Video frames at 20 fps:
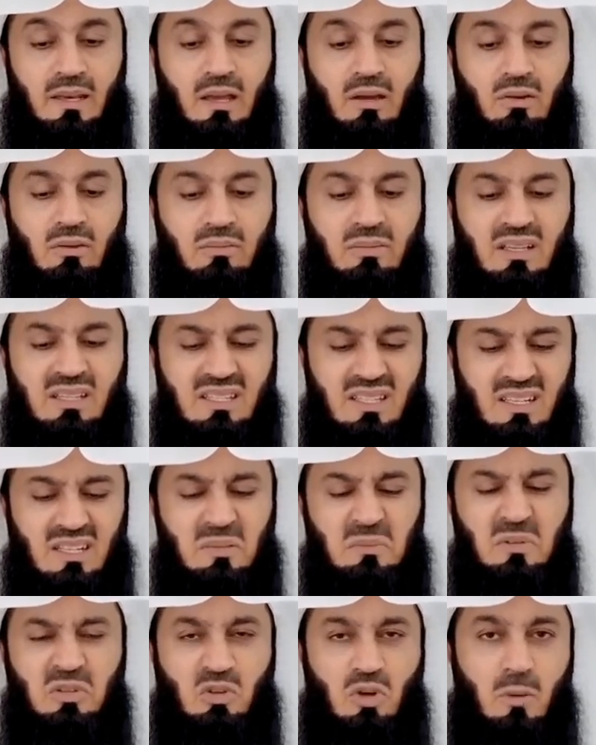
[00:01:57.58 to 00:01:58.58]
Now, that's a
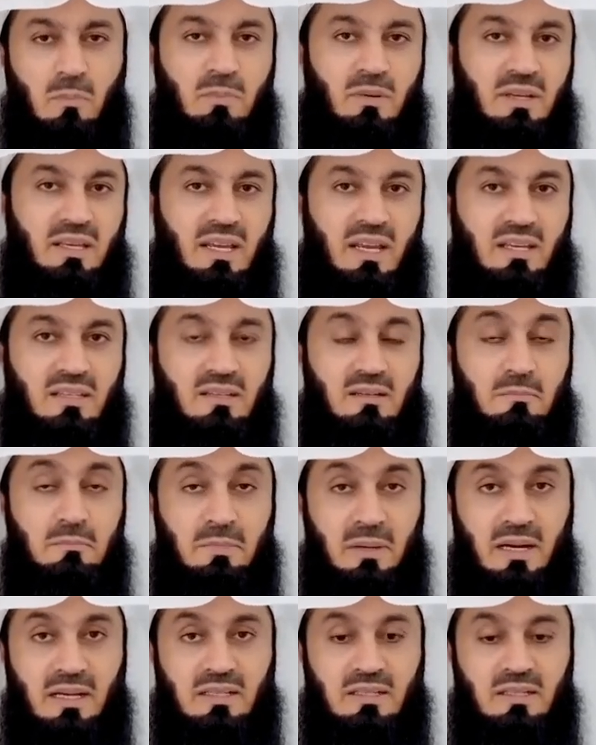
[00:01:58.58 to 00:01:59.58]
little bit
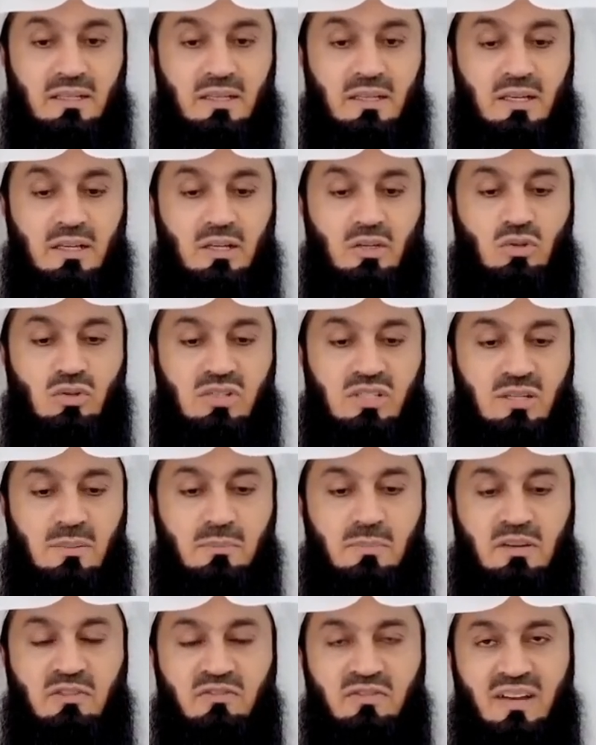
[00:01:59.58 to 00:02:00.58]
complicated, but to
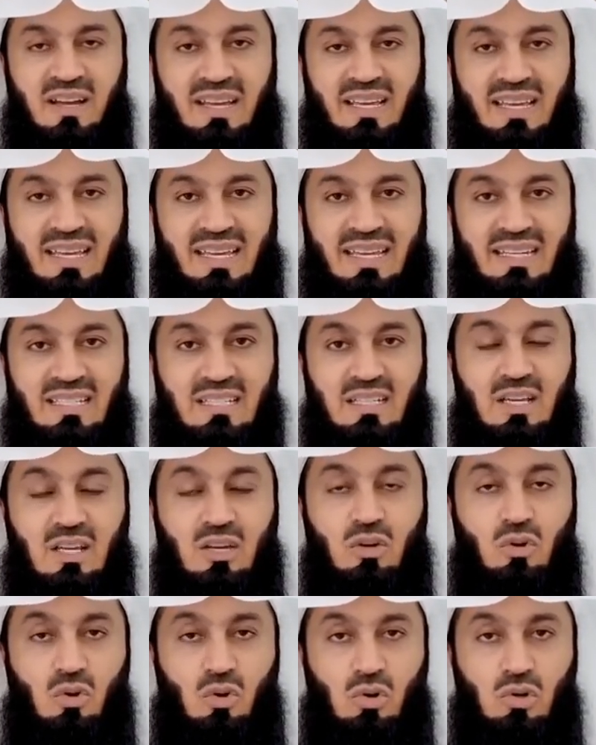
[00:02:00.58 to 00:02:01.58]
simplify it,
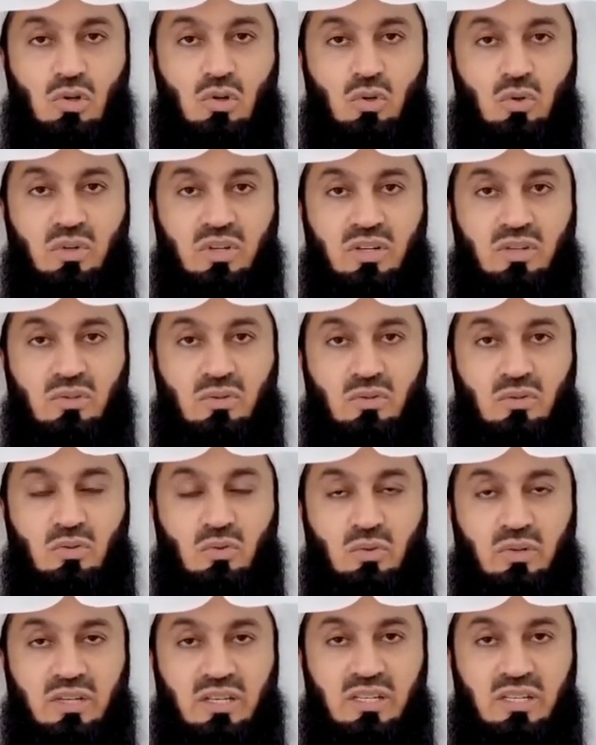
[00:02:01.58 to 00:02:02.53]
all you need to do